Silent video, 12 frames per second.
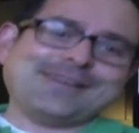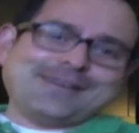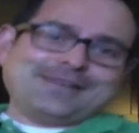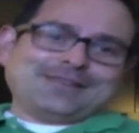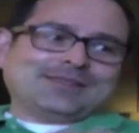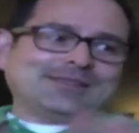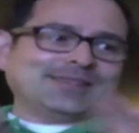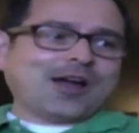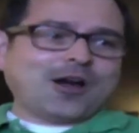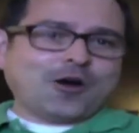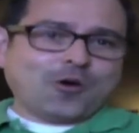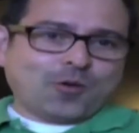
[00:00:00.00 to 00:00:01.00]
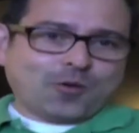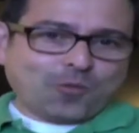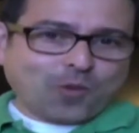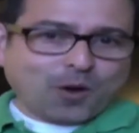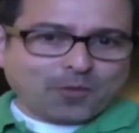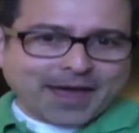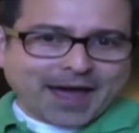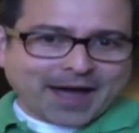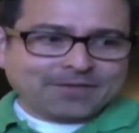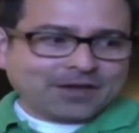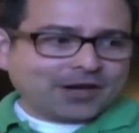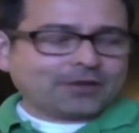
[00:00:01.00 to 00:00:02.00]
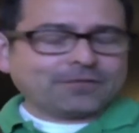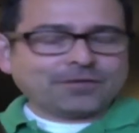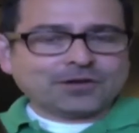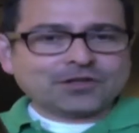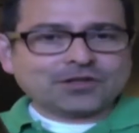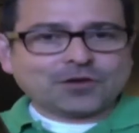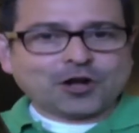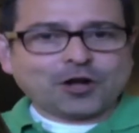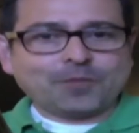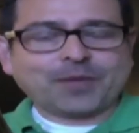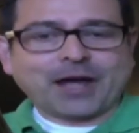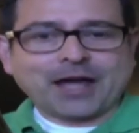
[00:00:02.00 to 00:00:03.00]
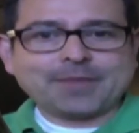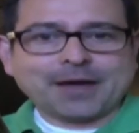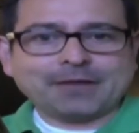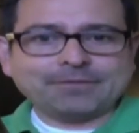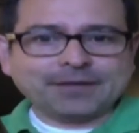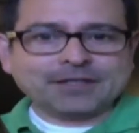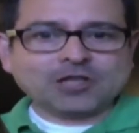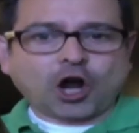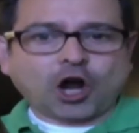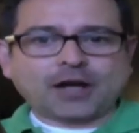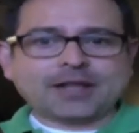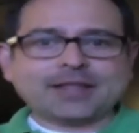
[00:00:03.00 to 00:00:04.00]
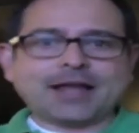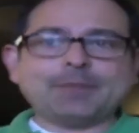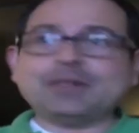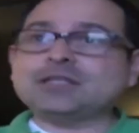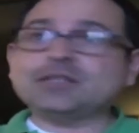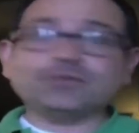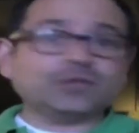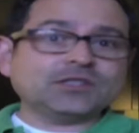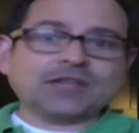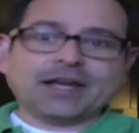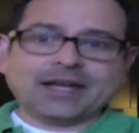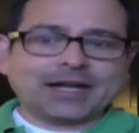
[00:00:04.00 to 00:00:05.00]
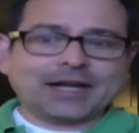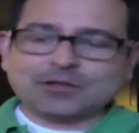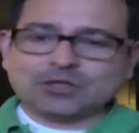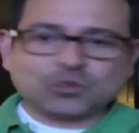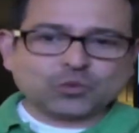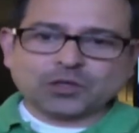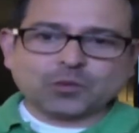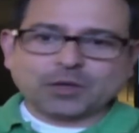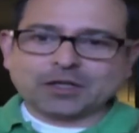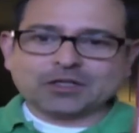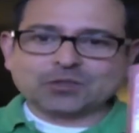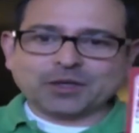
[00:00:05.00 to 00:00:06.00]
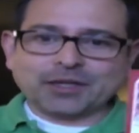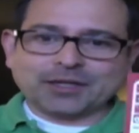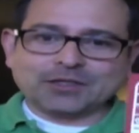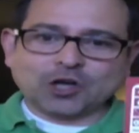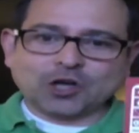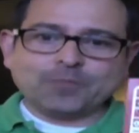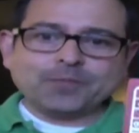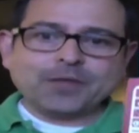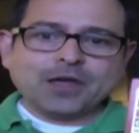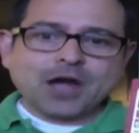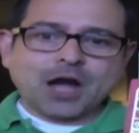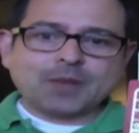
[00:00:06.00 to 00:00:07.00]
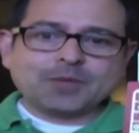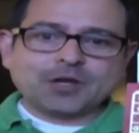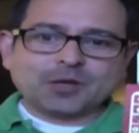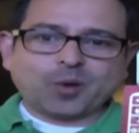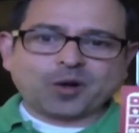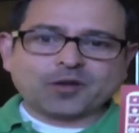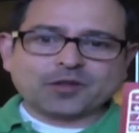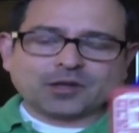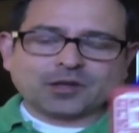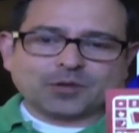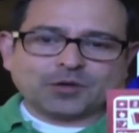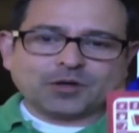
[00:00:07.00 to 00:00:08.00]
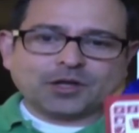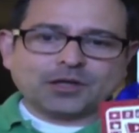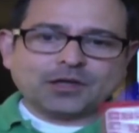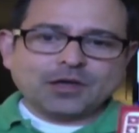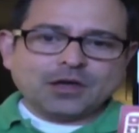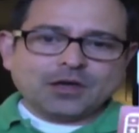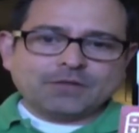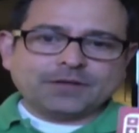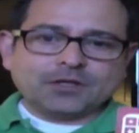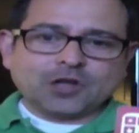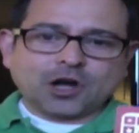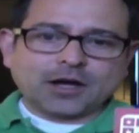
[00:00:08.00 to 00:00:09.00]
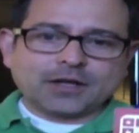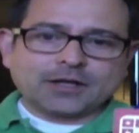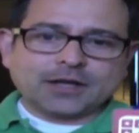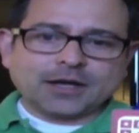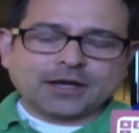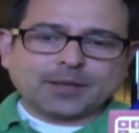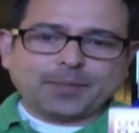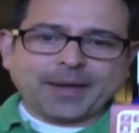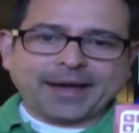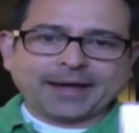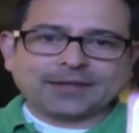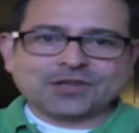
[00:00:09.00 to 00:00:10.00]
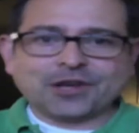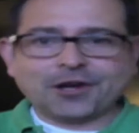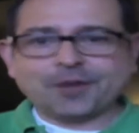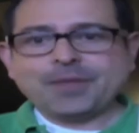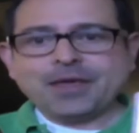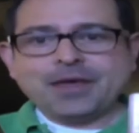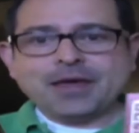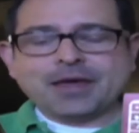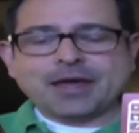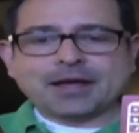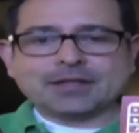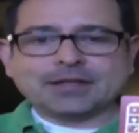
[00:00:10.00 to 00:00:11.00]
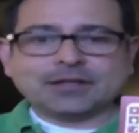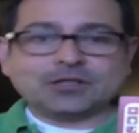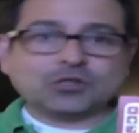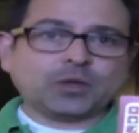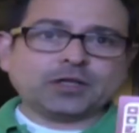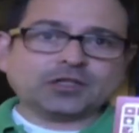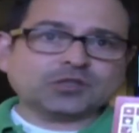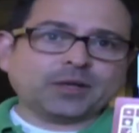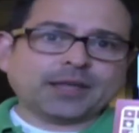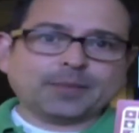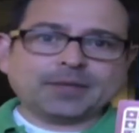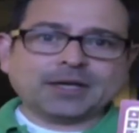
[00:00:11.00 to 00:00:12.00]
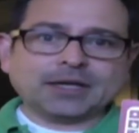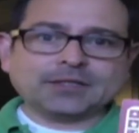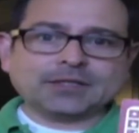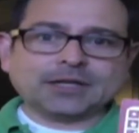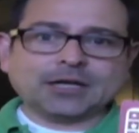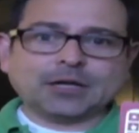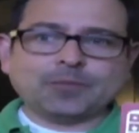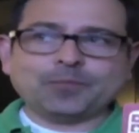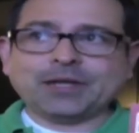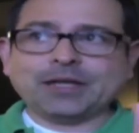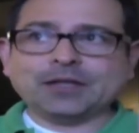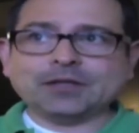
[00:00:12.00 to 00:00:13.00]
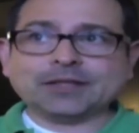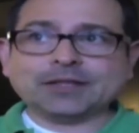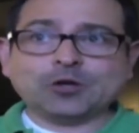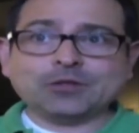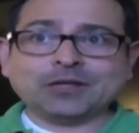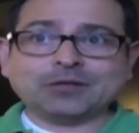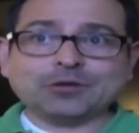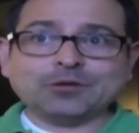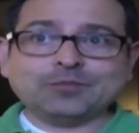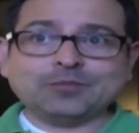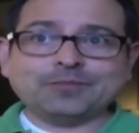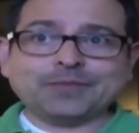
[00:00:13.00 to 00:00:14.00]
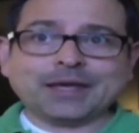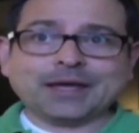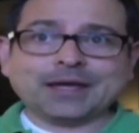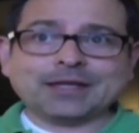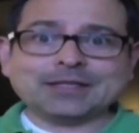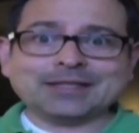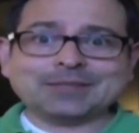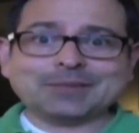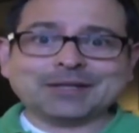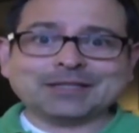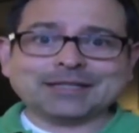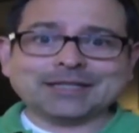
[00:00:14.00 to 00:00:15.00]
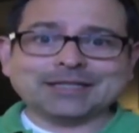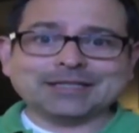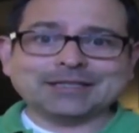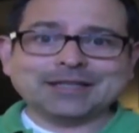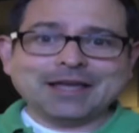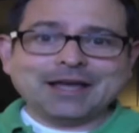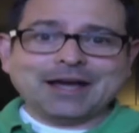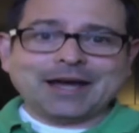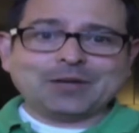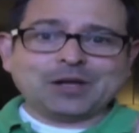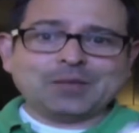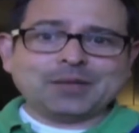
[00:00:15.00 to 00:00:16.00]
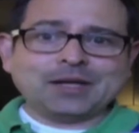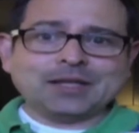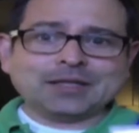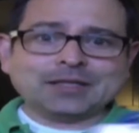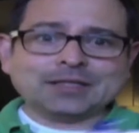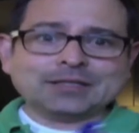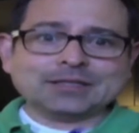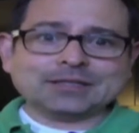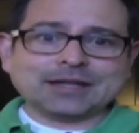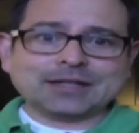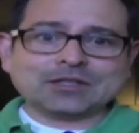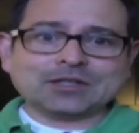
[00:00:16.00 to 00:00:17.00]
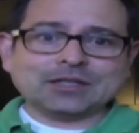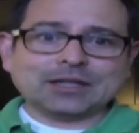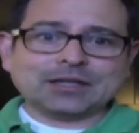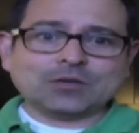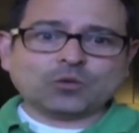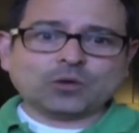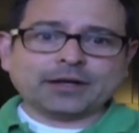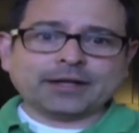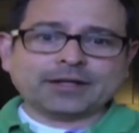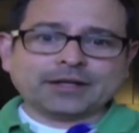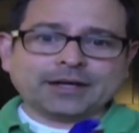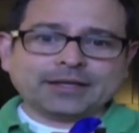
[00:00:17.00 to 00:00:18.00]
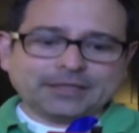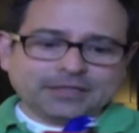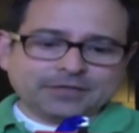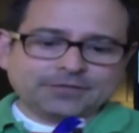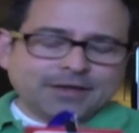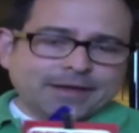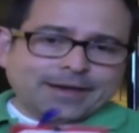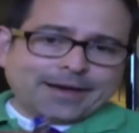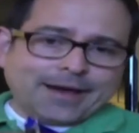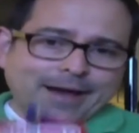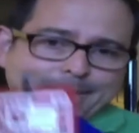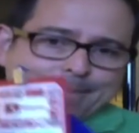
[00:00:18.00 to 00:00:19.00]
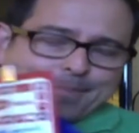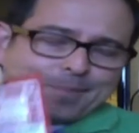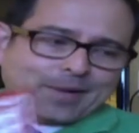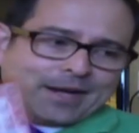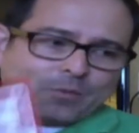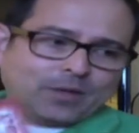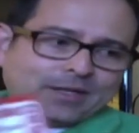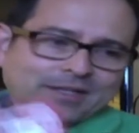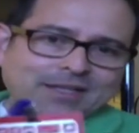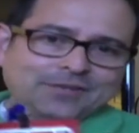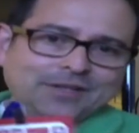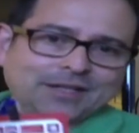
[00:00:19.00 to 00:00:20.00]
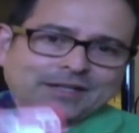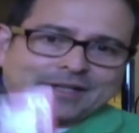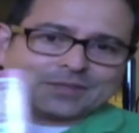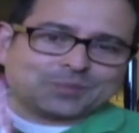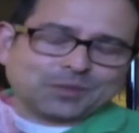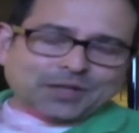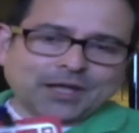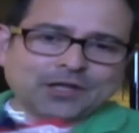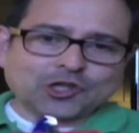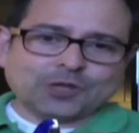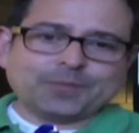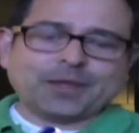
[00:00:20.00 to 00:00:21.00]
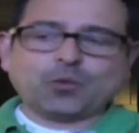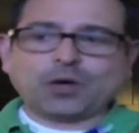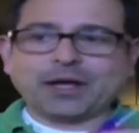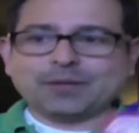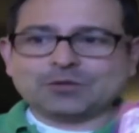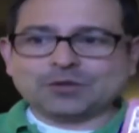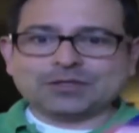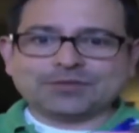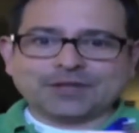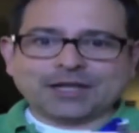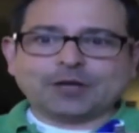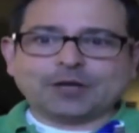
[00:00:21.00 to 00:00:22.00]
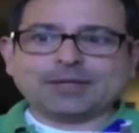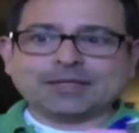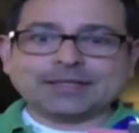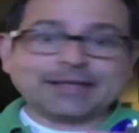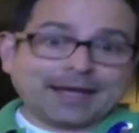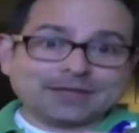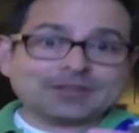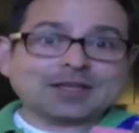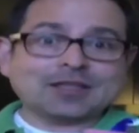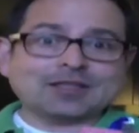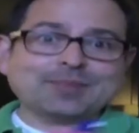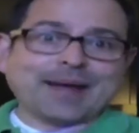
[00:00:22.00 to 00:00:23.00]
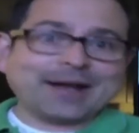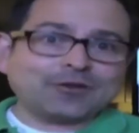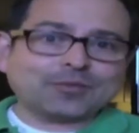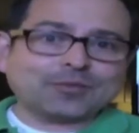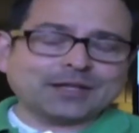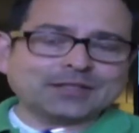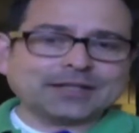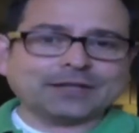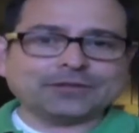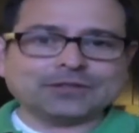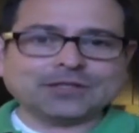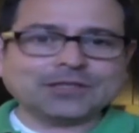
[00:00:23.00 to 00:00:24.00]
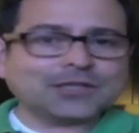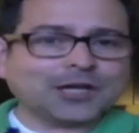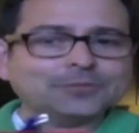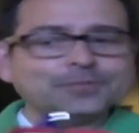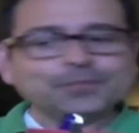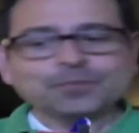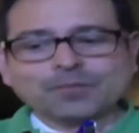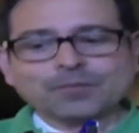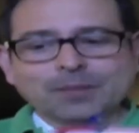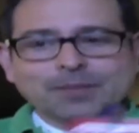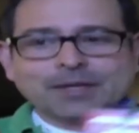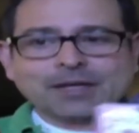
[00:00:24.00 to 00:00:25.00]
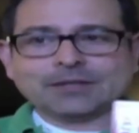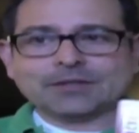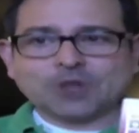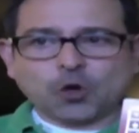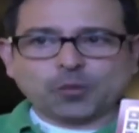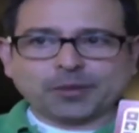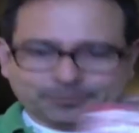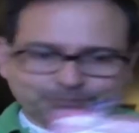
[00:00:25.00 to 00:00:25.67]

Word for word: So what we have here, and first of all, I am at VidCon, and I'm in a different setting, and I just really want to explain that. So I'm here part of the community VidCon uh, pass here, and I just want to explain that because um, it looks like a hotel room, and that's because it is. I don't want anybody to think this is actually like where I, I live, um, but I wanted to give an explanation and why I'm doing this video because I can't take this back with me to San Francisco because it's open,